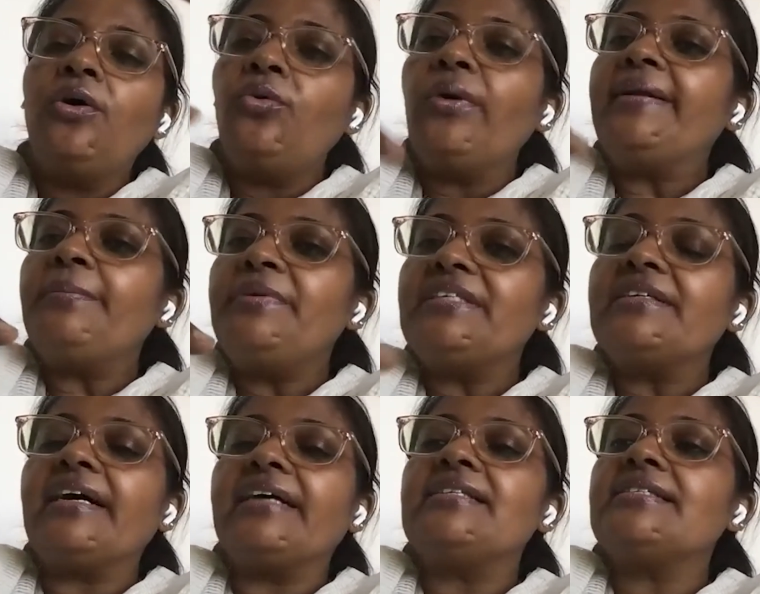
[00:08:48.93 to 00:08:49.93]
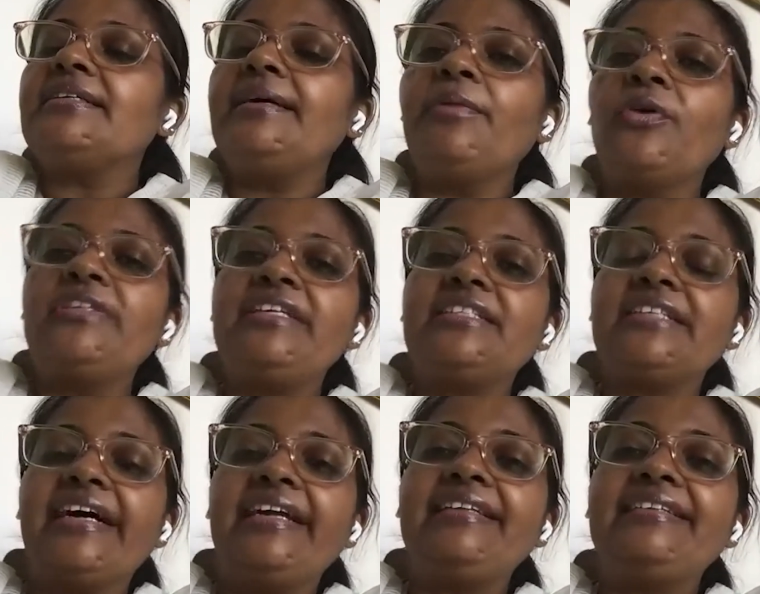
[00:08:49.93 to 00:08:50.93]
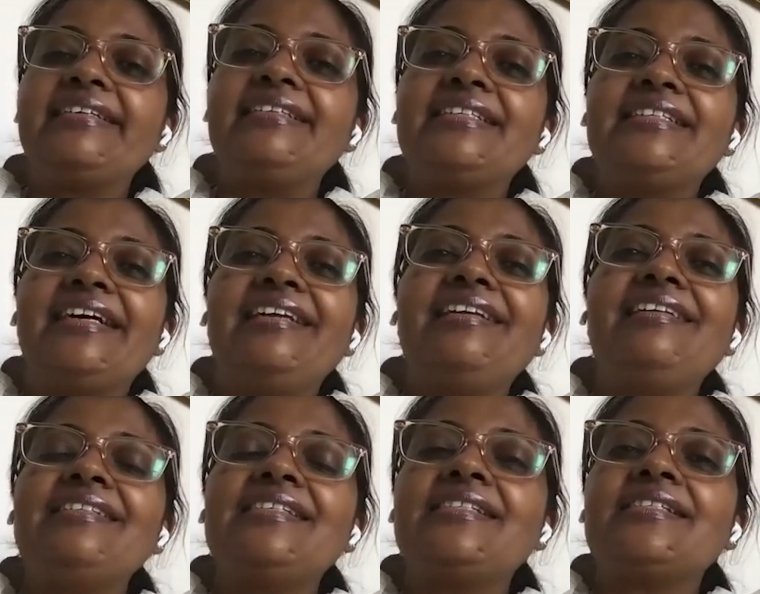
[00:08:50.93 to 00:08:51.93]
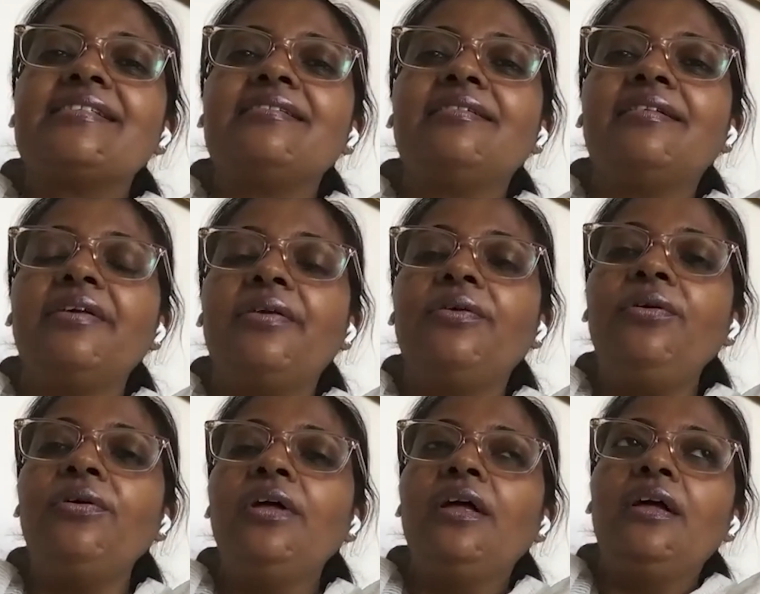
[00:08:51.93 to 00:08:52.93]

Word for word: who are a bit concerned about their child, that the child is, uh, you know,